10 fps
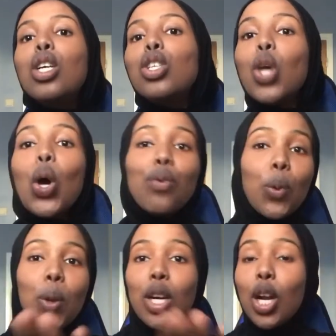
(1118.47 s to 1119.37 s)
So if
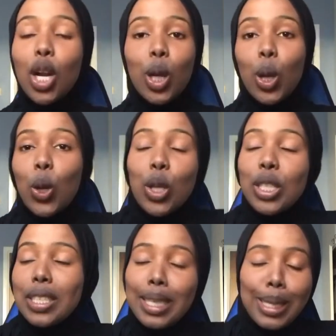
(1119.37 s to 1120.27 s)
you want to
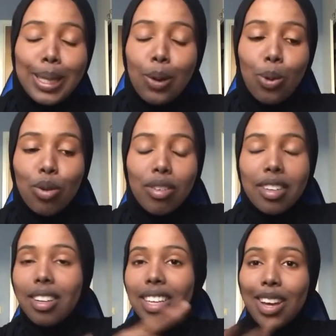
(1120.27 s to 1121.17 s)
see
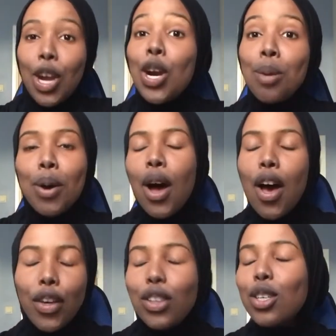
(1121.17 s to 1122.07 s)
or hear about
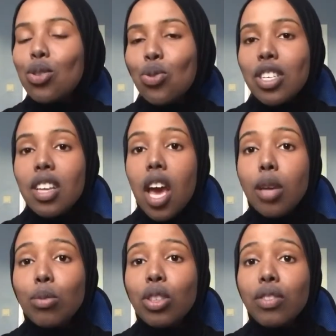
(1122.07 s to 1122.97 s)
other story
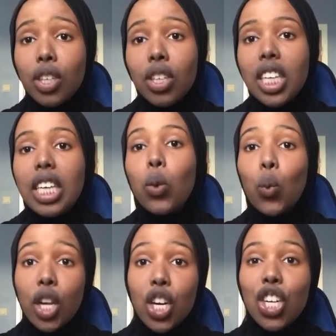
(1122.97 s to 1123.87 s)
times, very
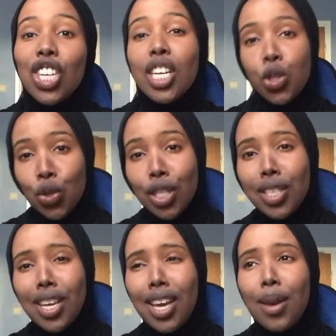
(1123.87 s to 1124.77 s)
weird,
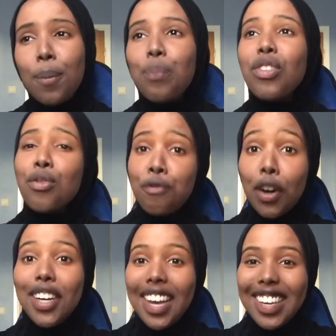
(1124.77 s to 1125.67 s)
interesting,
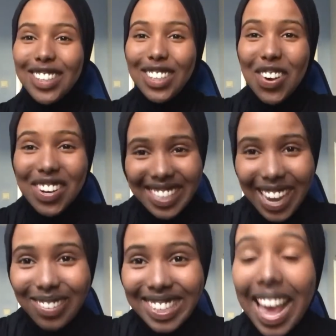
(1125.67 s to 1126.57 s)
funny story
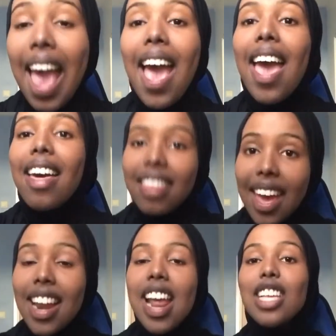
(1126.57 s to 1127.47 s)
times,
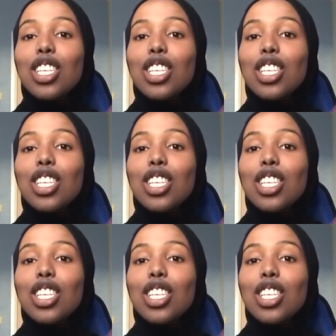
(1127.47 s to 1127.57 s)
then